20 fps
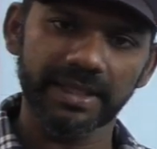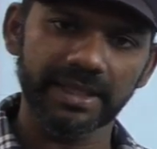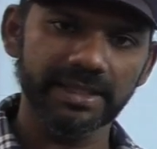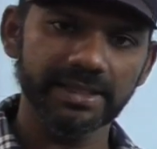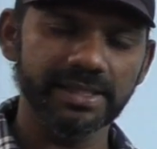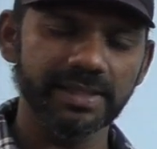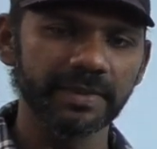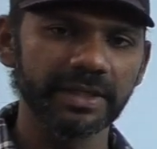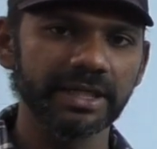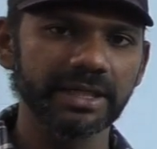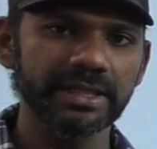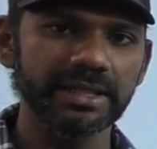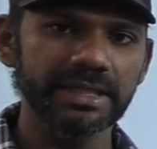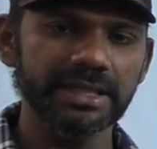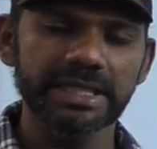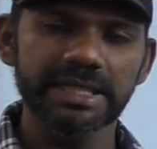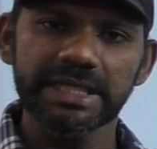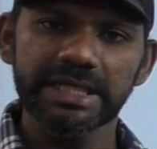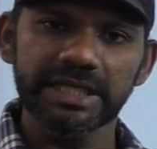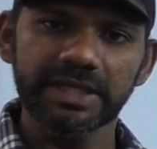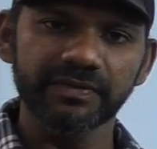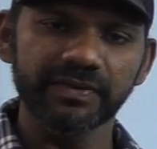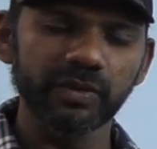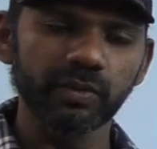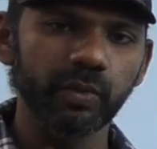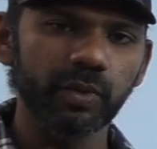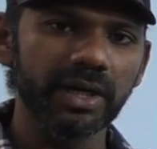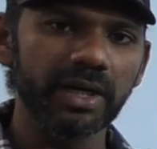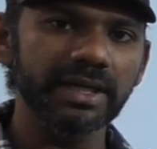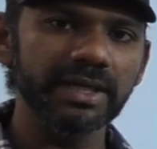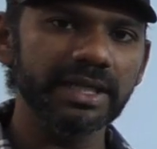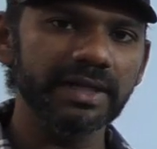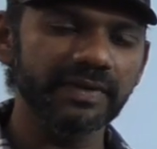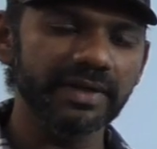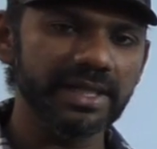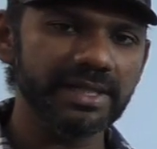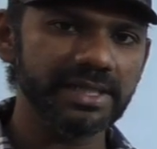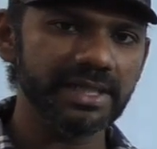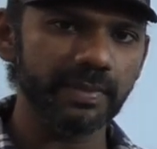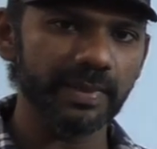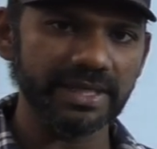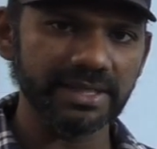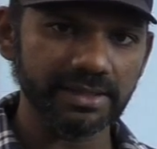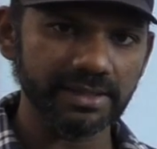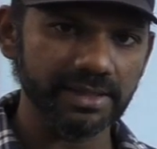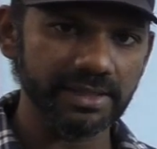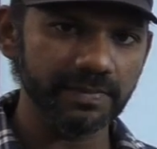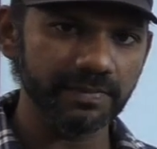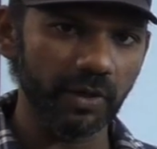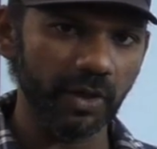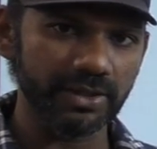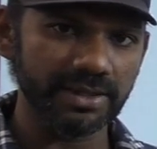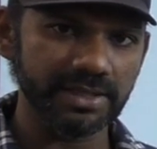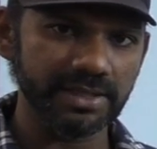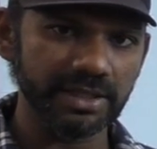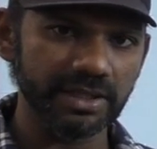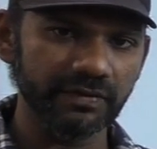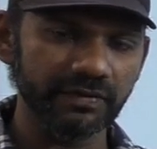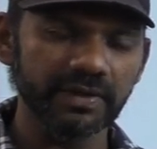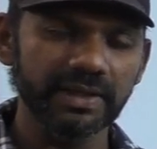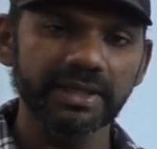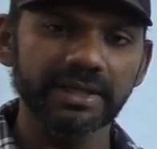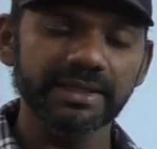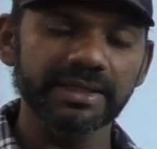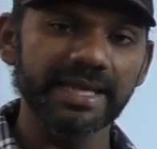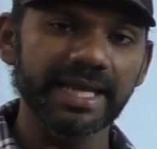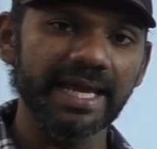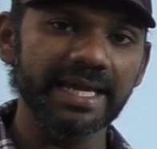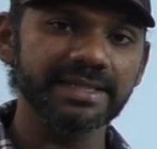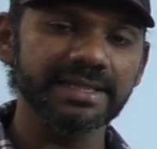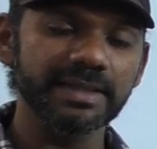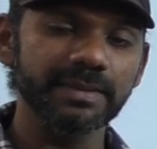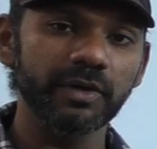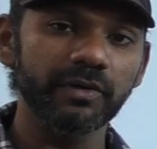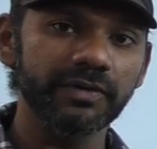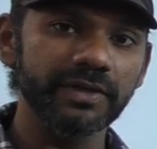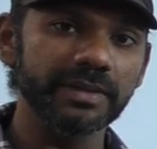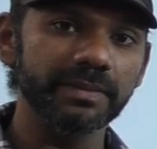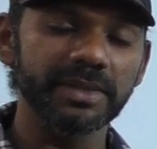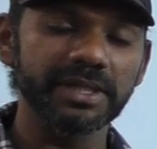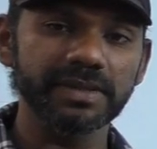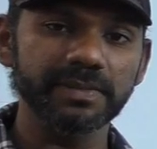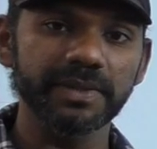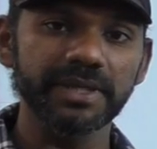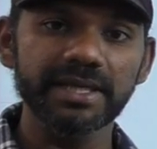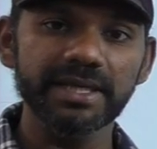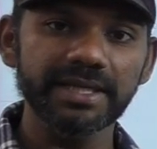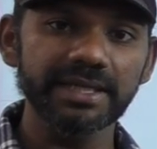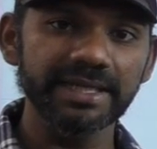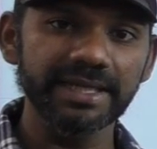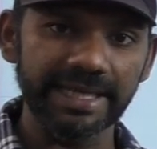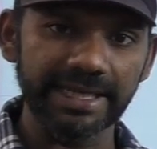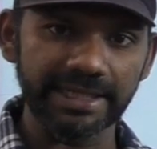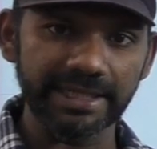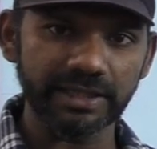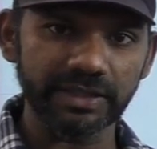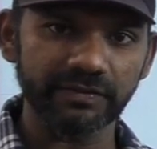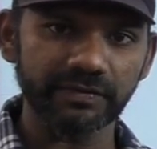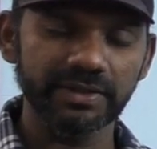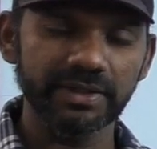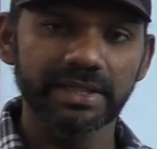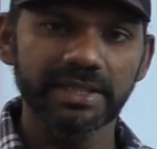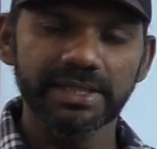Similarly, if the word given as a question is positive, the antonym of it must be negative.